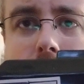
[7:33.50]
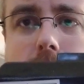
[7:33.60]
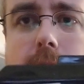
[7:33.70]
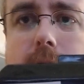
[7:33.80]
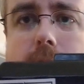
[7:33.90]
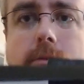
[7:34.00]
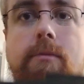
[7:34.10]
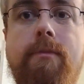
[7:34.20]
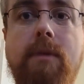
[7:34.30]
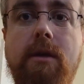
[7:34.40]
anyways,
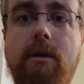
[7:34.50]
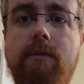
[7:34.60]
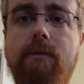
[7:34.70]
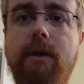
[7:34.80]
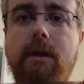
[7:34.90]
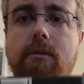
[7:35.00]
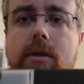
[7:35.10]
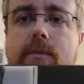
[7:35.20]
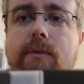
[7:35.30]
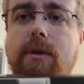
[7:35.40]
right now,
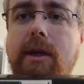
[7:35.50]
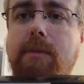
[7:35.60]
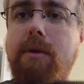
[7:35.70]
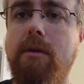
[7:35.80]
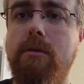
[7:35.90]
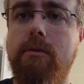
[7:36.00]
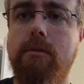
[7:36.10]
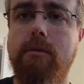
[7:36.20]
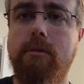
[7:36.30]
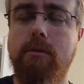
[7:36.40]
I'm very happy.
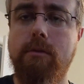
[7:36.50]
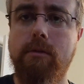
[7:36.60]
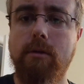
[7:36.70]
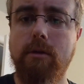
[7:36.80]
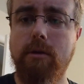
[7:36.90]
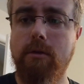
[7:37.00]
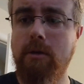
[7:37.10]
Alright.